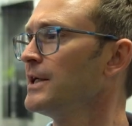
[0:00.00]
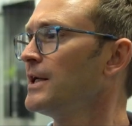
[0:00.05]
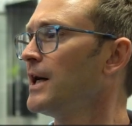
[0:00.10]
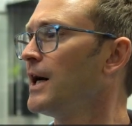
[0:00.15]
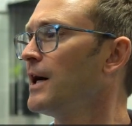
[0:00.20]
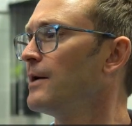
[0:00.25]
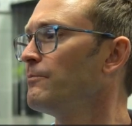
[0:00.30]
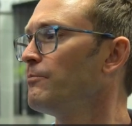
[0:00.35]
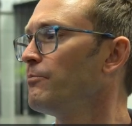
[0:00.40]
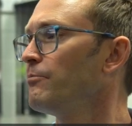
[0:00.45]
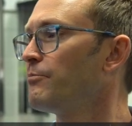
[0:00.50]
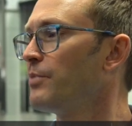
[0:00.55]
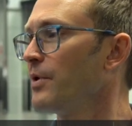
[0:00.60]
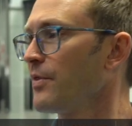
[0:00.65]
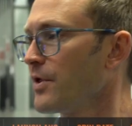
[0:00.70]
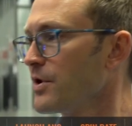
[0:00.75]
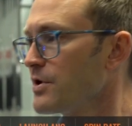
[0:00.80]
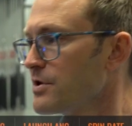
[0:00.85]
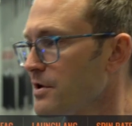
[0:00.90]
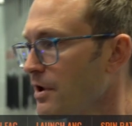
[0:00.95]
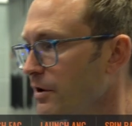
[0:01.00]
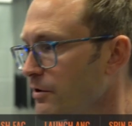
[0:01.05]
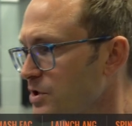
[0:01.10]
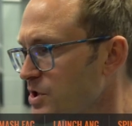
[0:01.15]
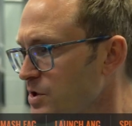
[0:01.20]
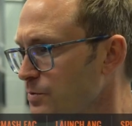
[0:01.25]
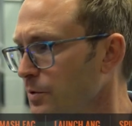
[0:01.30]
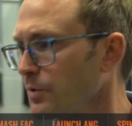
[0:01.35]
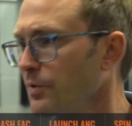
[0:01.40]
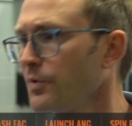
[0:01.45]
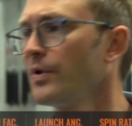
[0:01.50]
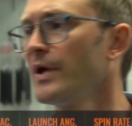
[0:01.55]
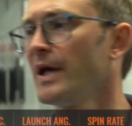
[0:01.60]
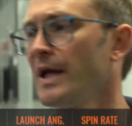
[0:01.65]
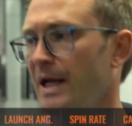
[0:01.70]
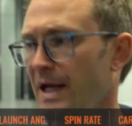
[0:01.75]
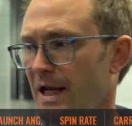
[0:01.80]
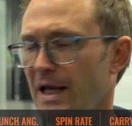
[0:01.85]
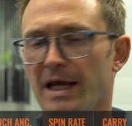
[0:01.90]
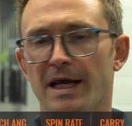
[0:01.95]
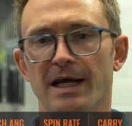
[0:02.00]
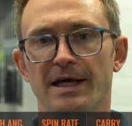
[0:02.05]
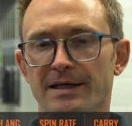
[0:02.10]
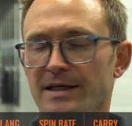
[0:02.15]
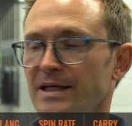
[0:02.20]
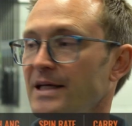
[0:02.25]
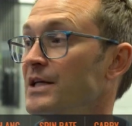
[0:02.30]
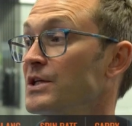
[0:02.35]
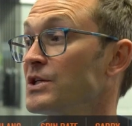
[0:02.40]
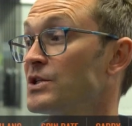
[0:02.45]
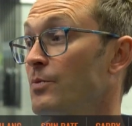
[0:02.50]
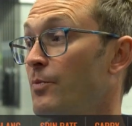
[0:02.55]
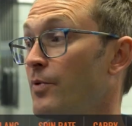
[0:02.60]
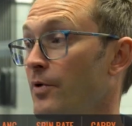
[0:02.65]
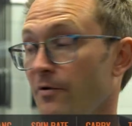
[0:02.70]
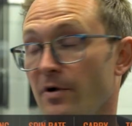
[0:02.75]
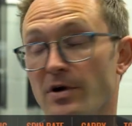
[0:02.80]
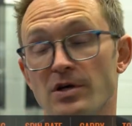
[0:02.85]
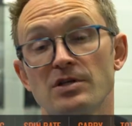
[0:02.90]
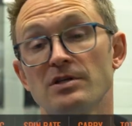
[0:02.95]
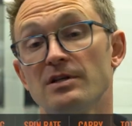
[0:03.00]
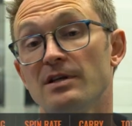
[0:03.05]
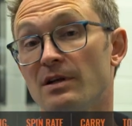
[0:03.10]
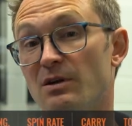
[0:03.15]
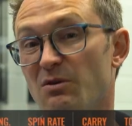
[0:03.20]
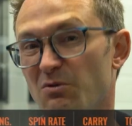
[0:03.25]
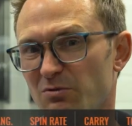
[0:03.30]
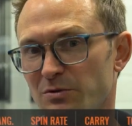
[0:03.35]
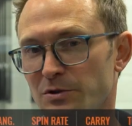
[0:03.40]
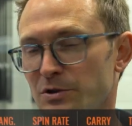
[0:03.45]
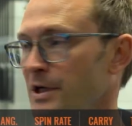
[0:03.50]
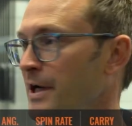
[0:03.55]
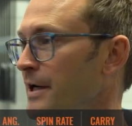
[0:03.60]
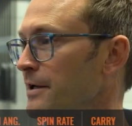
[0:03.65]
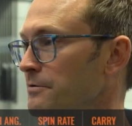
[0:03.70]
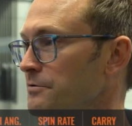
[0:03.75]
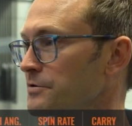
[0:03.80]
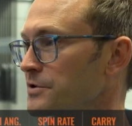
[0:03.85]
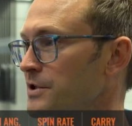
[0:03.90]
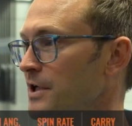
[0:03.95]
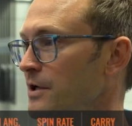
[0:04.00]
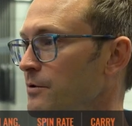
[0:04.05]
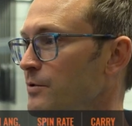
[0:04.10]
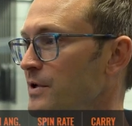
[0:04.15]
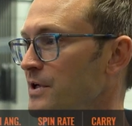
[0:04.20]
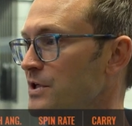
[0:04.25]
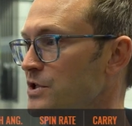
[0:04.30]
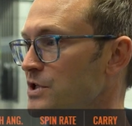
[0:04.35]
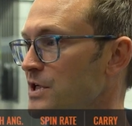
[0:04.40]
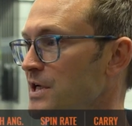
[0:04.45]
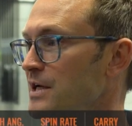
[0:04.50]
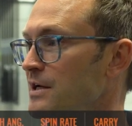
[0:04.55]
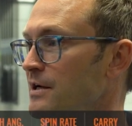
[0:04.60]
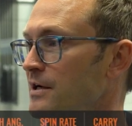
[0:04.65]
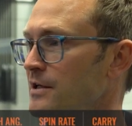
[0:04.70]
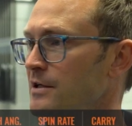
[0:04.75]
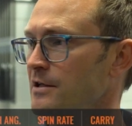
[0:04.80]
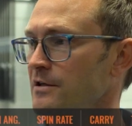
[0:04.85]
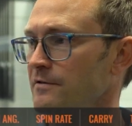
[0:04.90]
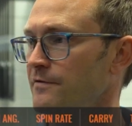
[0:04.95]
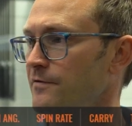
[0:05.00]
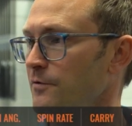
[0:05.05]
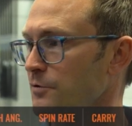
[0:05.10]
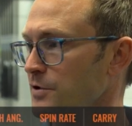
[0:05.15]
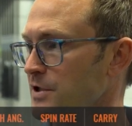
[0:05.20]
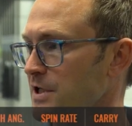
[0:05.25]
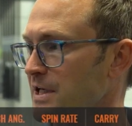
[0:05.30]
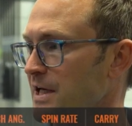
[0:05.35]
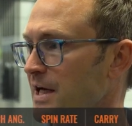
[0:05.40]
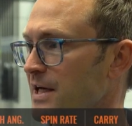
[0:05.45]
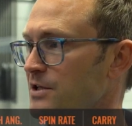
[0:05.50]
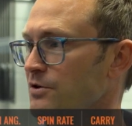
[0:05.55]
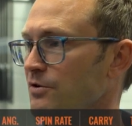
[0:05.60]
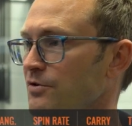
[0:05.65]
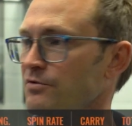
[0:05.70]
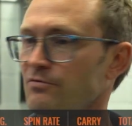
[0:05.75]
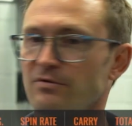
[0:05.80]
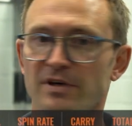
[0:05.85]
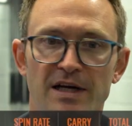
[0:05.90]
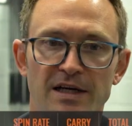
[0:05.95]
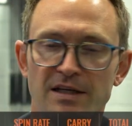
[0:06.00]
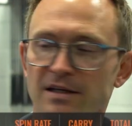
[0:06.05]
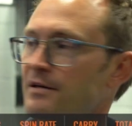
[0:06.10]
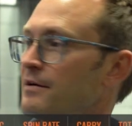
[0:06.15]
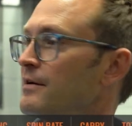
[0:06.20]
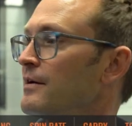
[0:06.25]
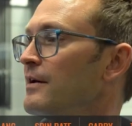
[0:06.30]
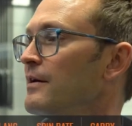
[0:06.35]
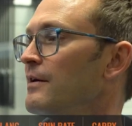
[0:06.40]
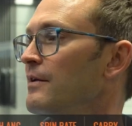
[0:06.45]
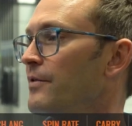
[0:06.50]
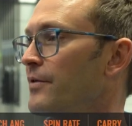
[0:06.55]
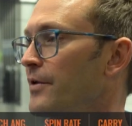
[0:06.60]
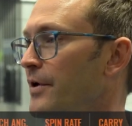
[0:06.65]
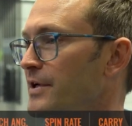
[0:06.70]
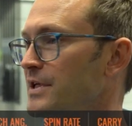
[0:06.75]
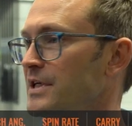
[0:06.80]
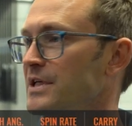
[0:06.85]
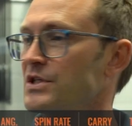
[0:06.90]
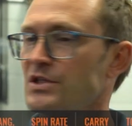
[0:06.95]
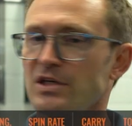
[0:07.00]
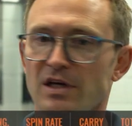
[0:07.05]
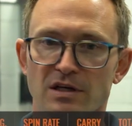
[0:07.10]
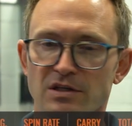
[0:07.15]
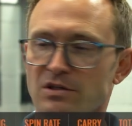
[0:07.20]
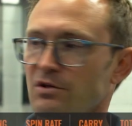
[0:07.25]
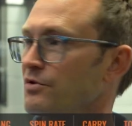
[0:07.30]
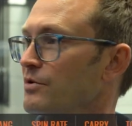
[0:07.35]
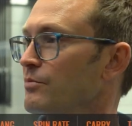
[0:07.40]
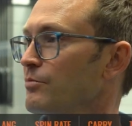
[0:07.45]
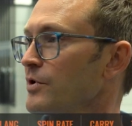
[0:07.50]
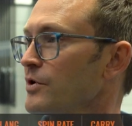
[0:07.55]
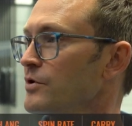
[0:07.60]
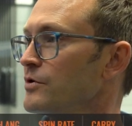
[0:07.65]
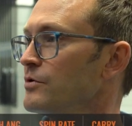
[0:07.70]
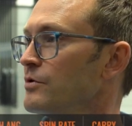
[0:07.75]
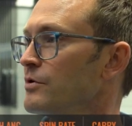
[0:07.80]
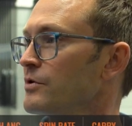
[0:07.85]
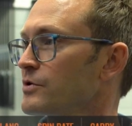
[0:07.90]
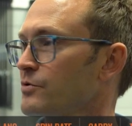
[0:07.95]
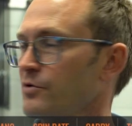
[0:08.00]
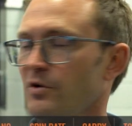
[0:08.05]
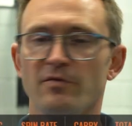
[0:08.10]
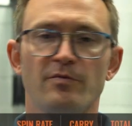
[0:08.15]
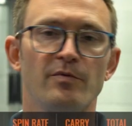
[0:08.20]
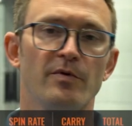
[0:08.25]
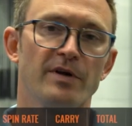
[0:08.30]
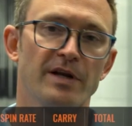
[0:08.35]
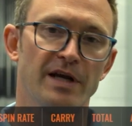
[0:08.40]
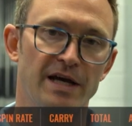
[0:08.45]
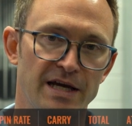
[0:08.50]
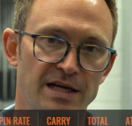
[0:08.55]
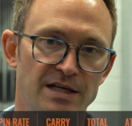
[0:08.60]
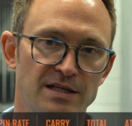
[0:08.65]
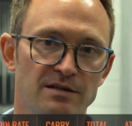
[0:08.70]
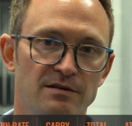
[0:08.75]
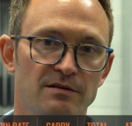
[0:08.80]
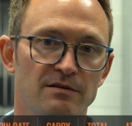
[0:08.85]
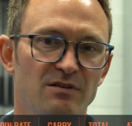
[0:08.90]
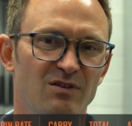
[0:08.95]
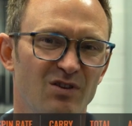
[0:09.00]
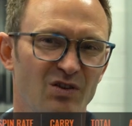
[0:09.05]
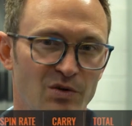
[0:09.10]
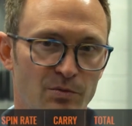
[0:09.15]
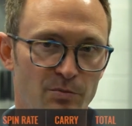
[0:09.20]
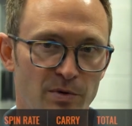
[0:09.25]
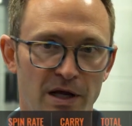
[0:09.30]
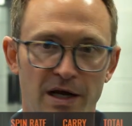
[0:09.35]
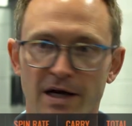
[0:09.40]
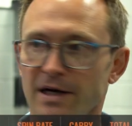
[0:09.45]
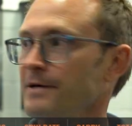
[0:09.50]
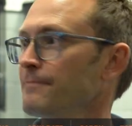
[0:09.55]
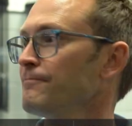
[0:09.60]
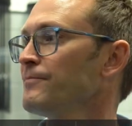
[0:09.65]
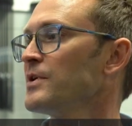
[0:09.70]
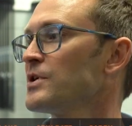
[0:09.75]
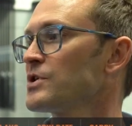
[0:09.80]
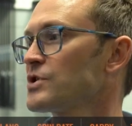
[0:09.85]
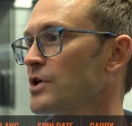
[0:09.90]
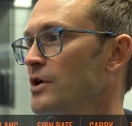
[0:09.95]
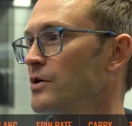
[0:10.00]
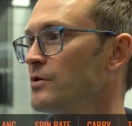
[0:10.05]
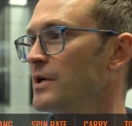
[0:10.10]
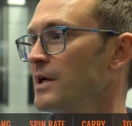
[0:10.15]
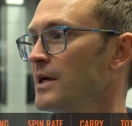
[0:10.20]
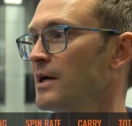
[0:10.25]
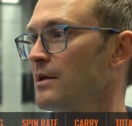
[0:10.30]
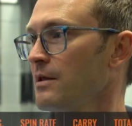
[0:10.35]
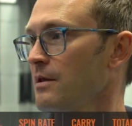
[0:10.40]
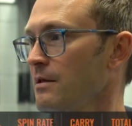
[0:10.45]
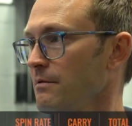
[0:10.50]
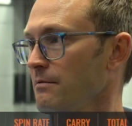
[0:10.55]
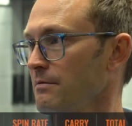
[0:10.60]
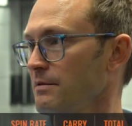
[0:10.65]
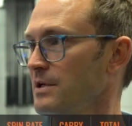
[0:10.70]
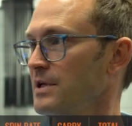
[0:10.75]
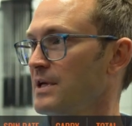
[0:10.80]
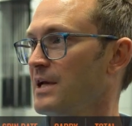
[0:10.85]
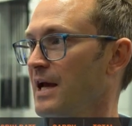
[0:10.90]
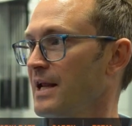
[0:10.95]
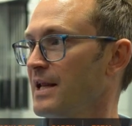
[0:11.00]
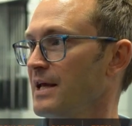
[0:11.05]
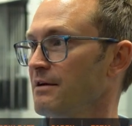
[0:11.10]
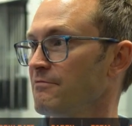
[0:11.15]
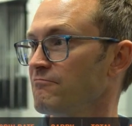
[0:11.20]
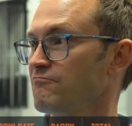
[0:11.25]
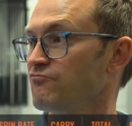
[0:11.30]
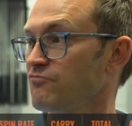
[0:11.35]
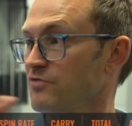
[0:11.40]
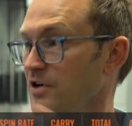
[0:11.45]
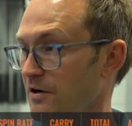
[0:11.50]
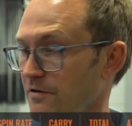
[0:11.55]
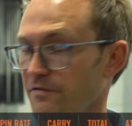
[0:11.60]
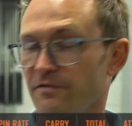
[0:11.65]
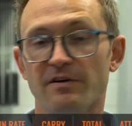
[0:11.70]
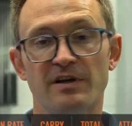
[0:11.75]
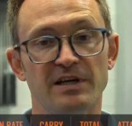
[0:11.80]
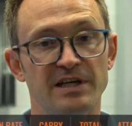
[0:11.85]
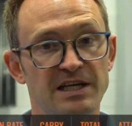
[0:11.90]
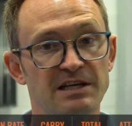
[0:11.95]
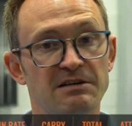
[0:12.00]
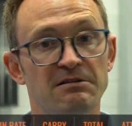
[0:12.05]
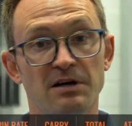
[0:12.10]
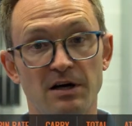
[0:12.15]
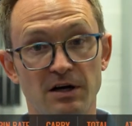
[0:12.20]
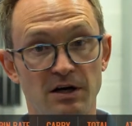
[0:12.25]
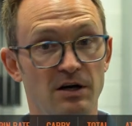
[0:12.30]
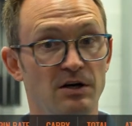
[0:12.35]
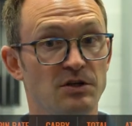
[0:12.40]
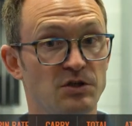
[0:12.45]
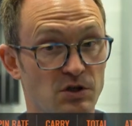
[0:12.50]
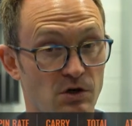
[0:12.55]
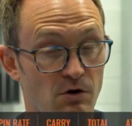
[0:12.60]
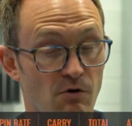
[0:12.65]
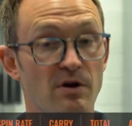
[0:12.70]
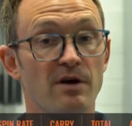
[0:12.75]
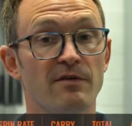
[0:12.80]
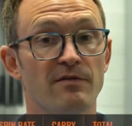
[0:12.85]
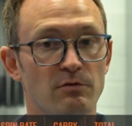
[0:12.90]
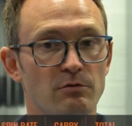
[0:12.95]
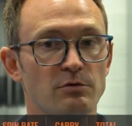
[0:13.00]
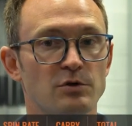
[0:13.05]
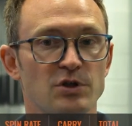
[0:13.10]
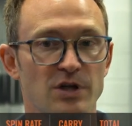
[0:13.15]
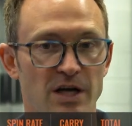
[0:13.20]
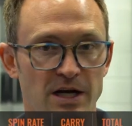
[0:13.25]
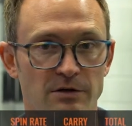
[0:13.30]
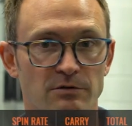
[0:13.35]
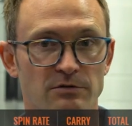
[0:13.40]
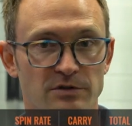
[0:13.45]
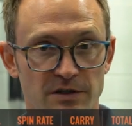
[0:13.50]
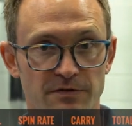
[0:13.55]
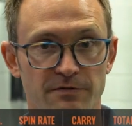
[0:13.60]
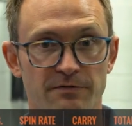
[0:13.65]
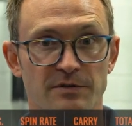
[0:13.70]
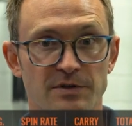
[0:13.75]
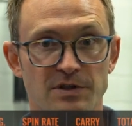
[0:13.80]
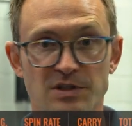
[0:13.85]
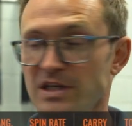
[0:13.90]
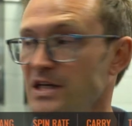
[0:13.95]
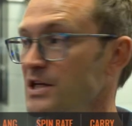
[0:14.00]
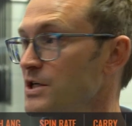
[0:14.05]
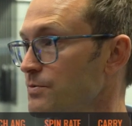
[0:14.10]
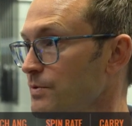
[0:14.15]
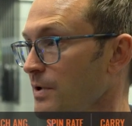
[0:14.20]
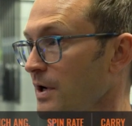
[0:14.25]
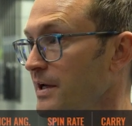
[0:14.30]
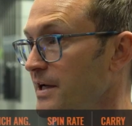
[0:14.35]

But the noticeable thing here is the progression in launch angle. So we can see 14.8 on the red, 13.6 on the blue, 12.8 on the black. So getting roughly a degree of launch angle difference each